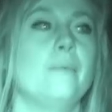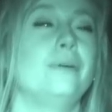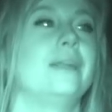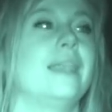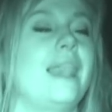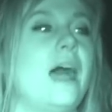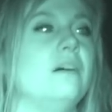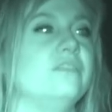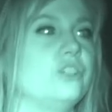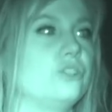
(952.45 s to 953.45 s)
and we would
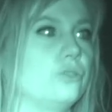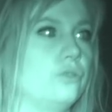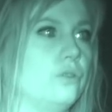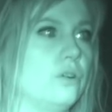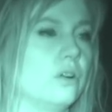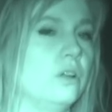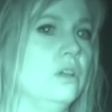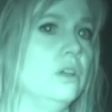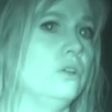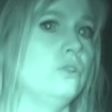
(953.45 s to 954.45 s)
love to talk
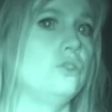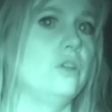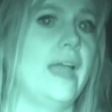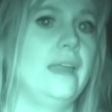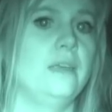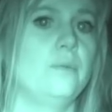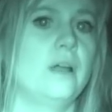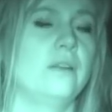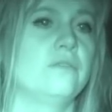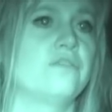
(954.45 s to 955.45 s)
to
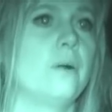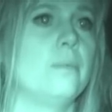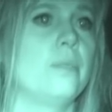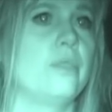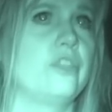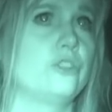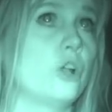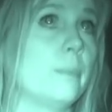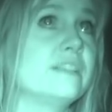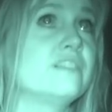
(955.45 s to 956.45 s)
anyone from the
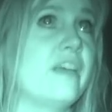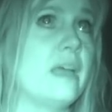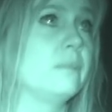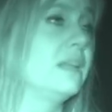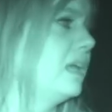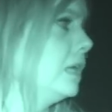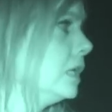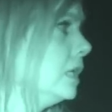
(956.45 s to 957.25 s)
Thomas family,